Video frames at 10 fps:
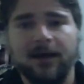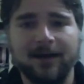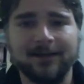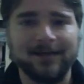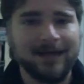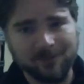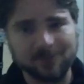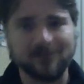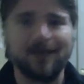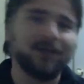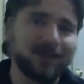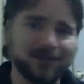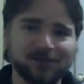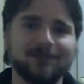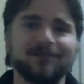games and
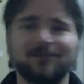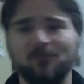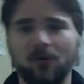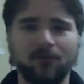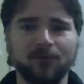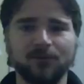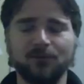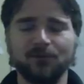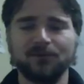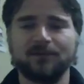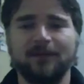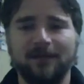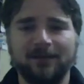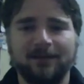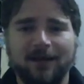applications and wonderful tools
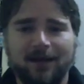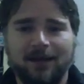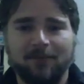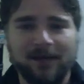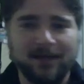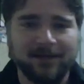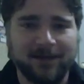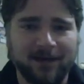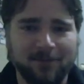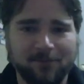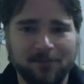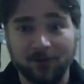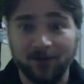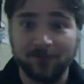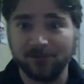that make
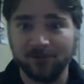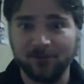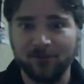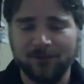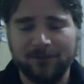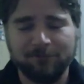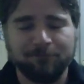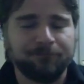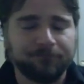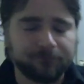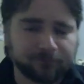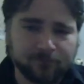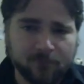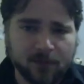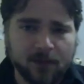modern life so cool, right?
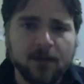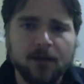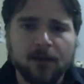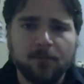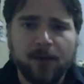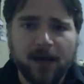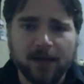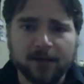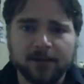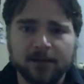But